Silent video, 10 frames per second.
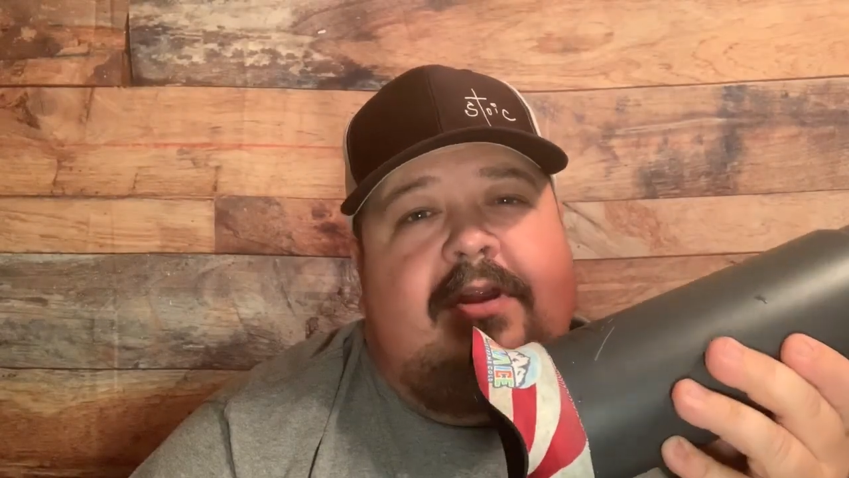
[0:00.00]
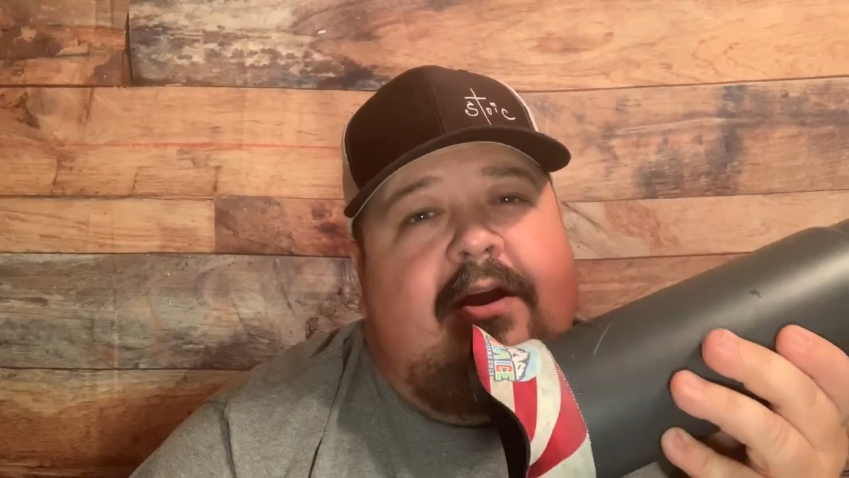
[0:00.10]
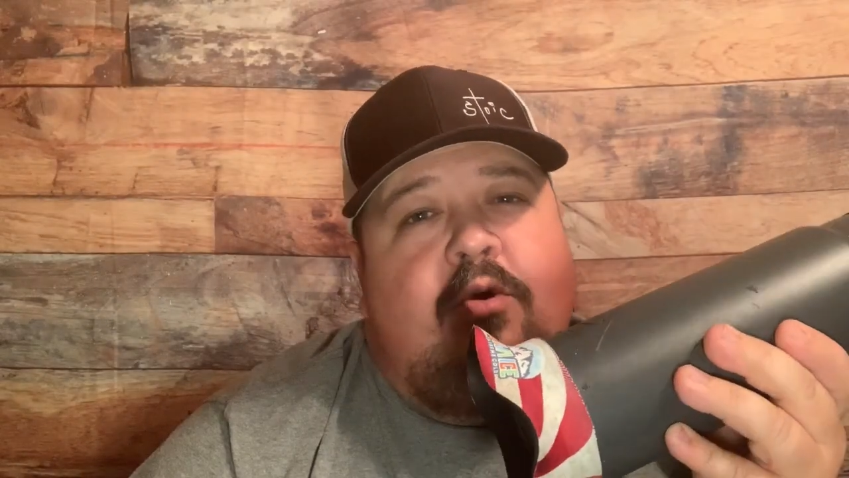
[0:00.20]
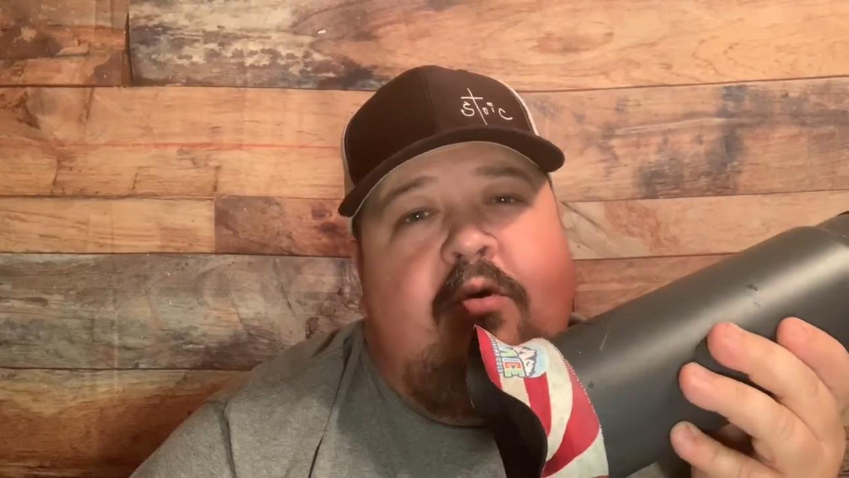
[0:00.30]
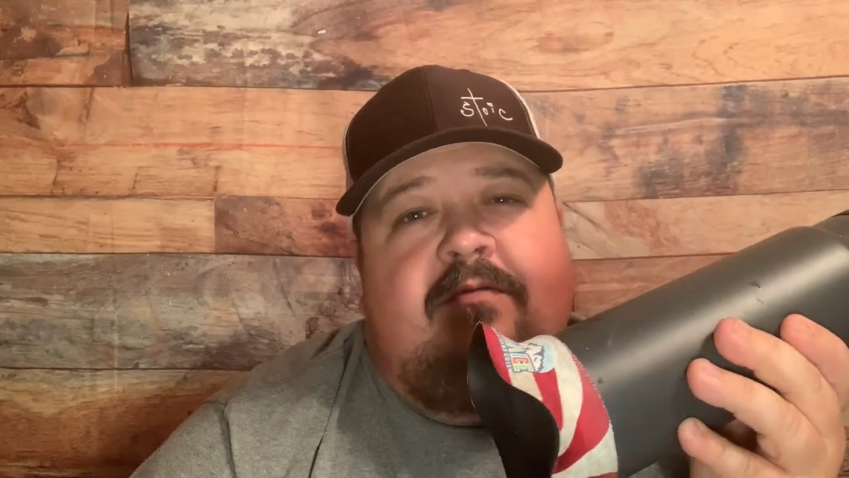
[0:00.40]
Now
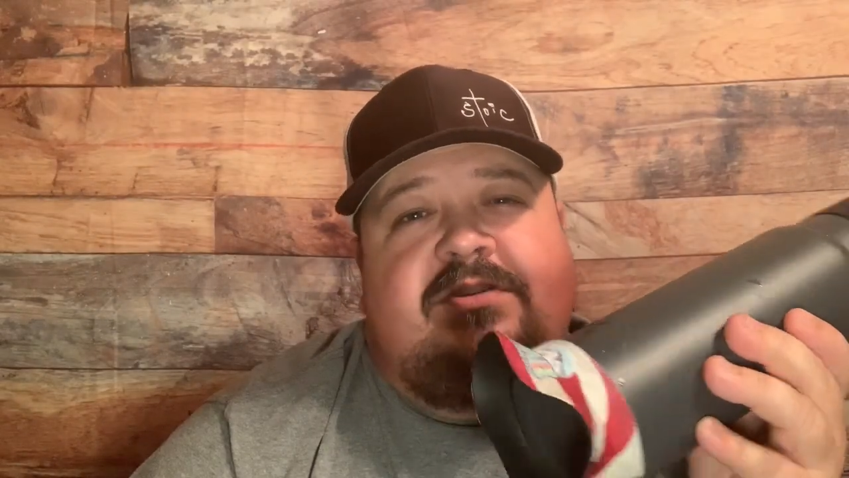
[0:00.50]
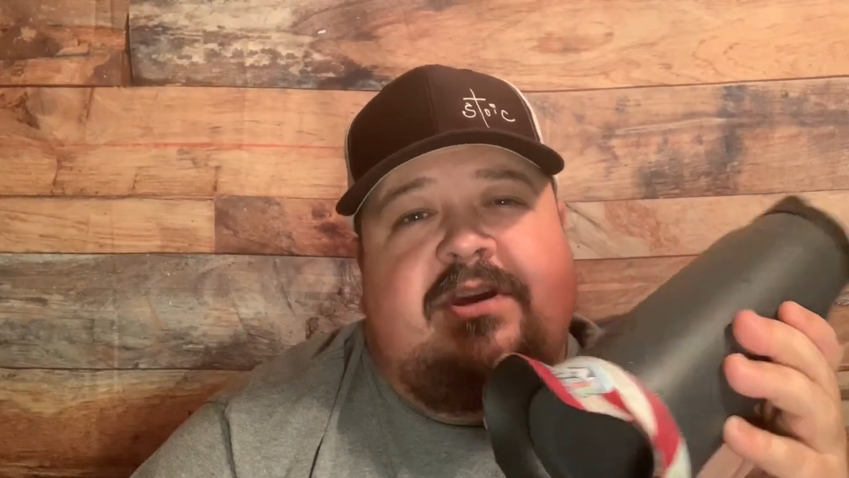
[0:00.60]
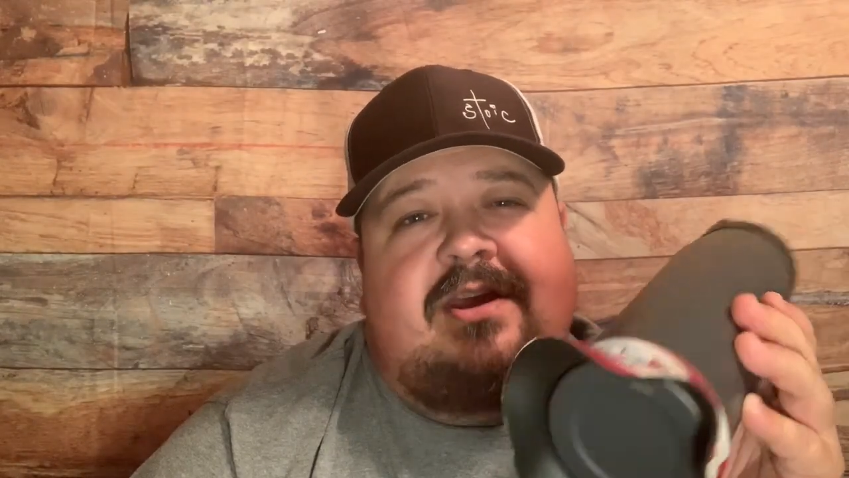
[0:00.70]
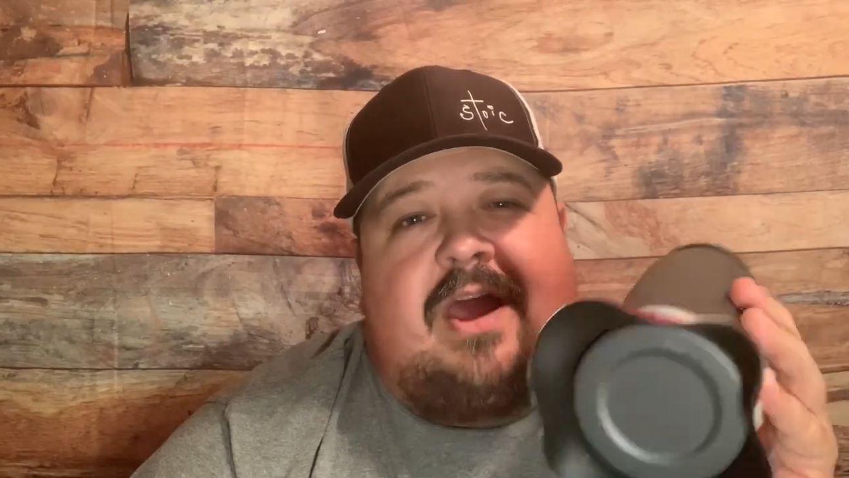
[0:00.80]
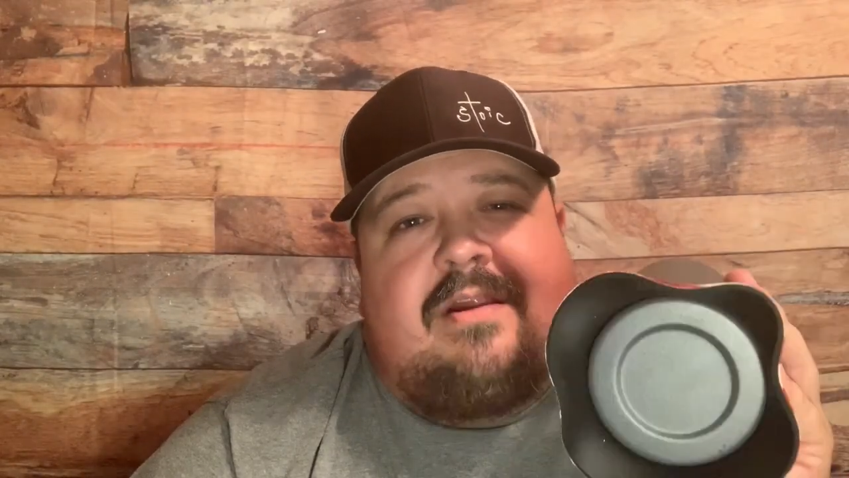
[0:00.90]
go over and
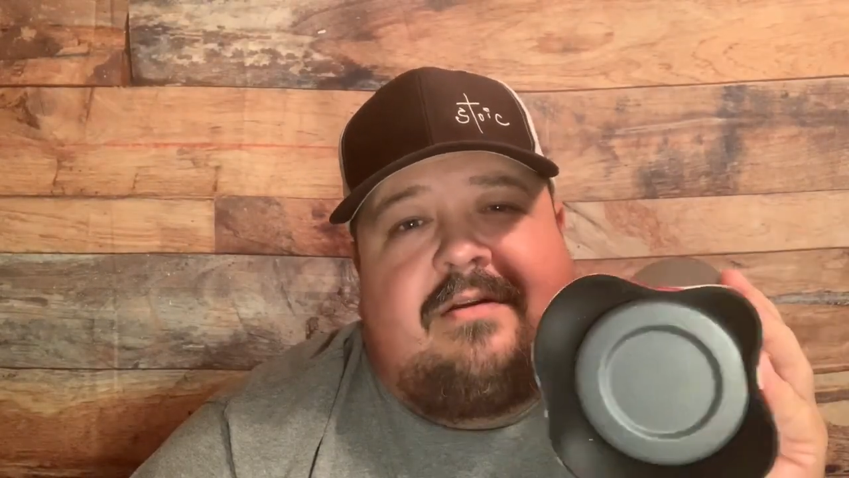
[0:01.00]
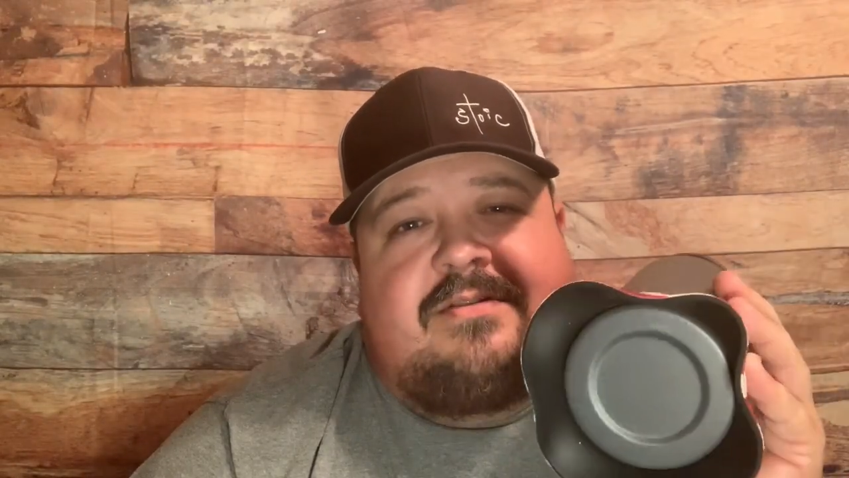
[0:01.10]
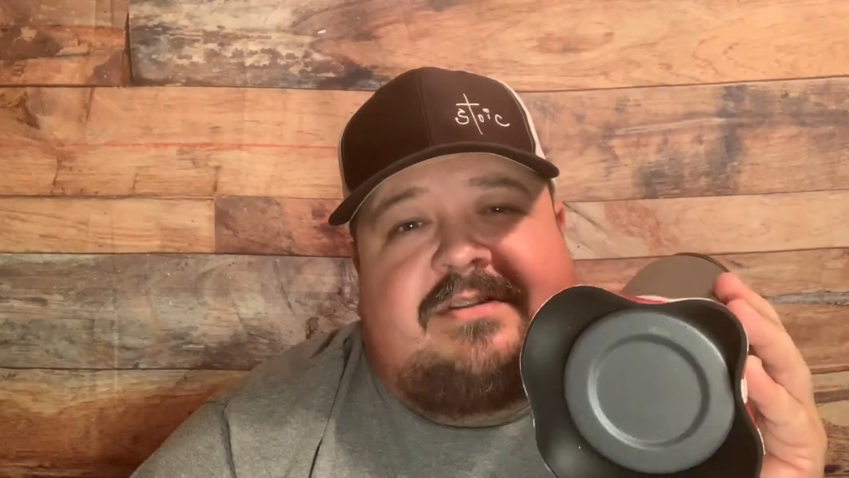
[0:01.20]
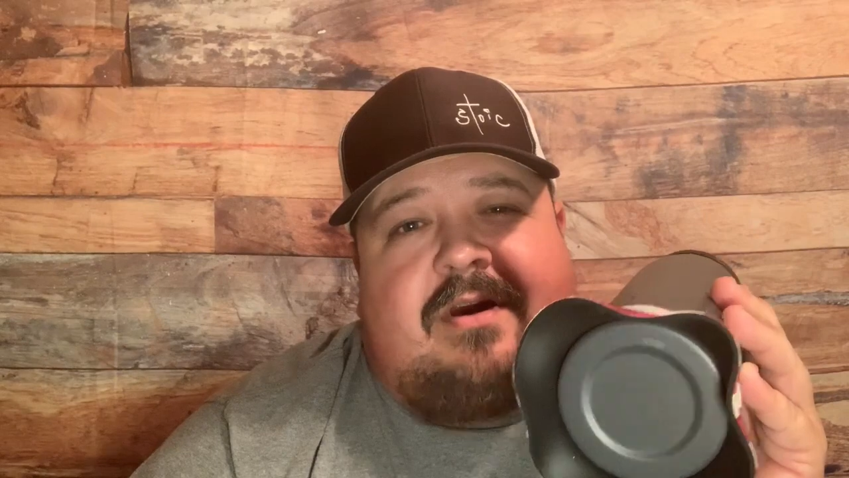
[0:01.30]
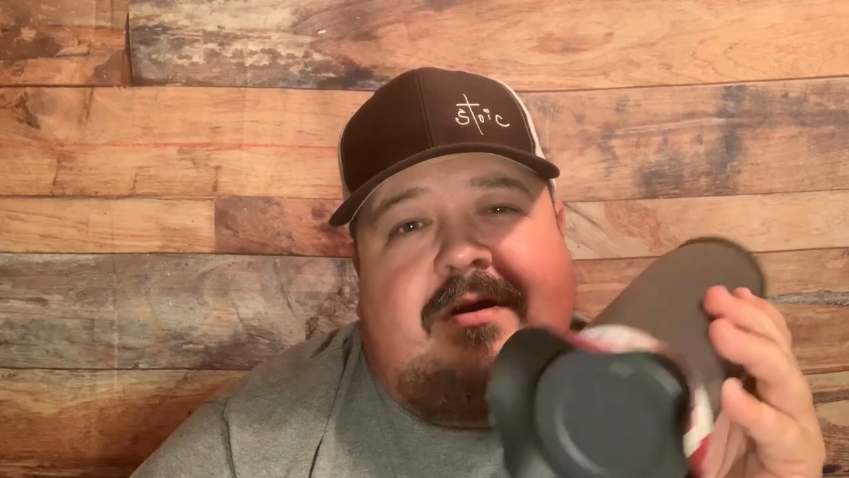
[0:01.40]
check out L'il
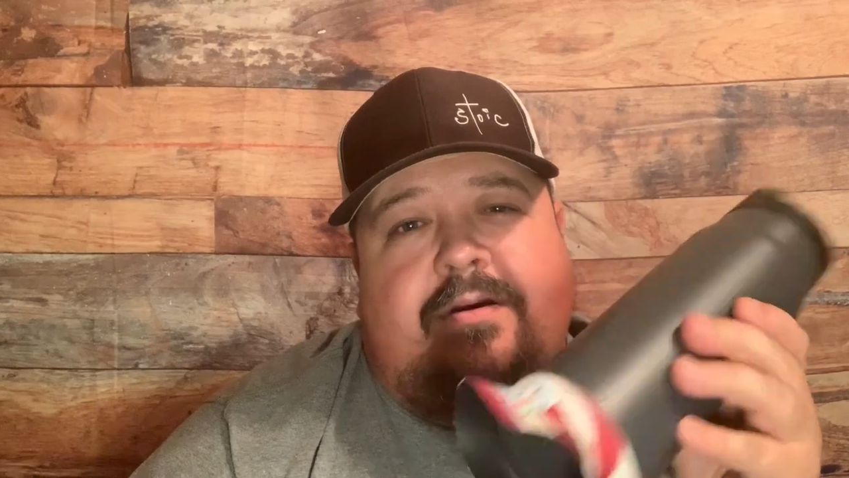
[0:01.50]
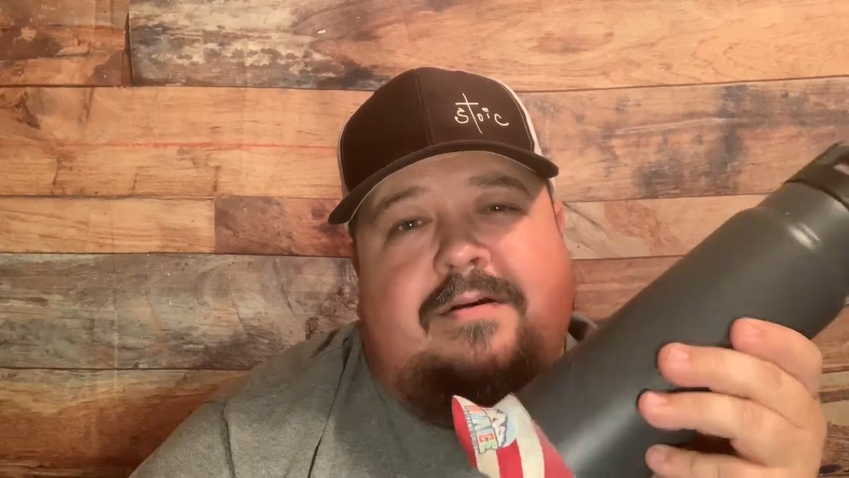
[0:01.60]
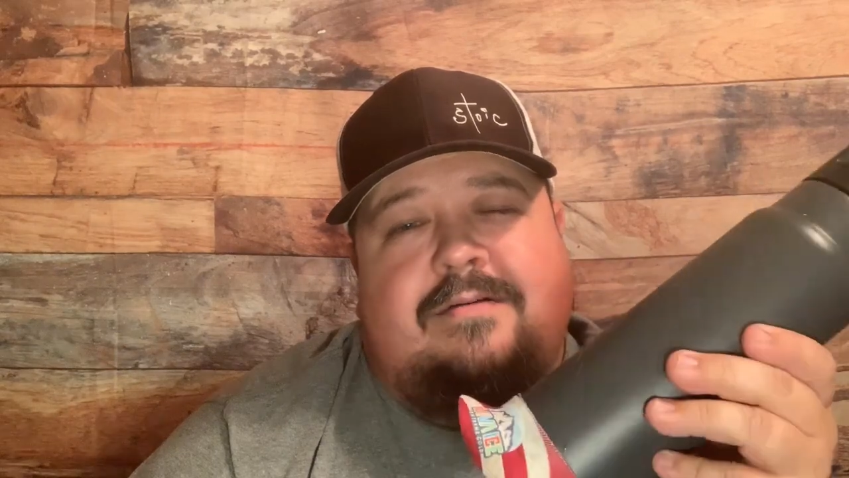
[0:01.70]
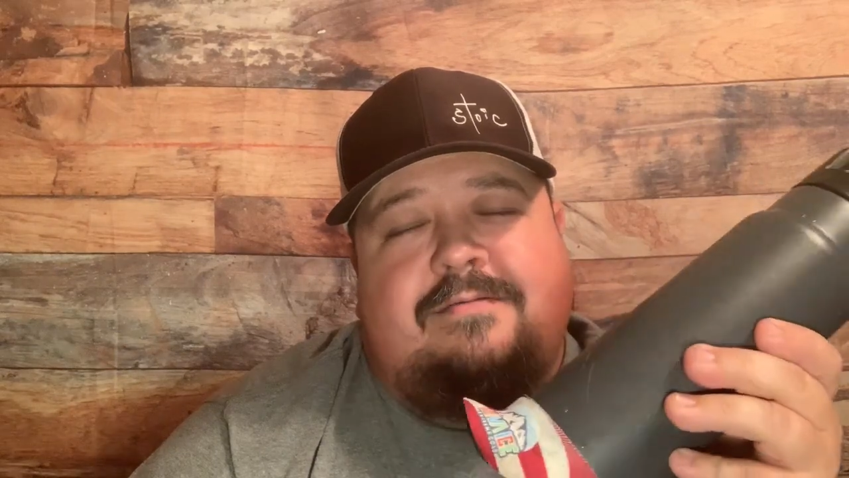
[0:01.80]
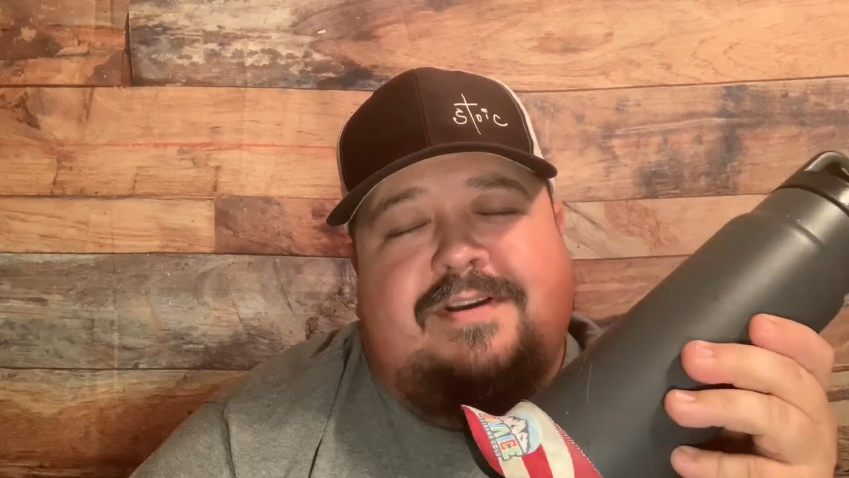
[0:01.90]
Sucker.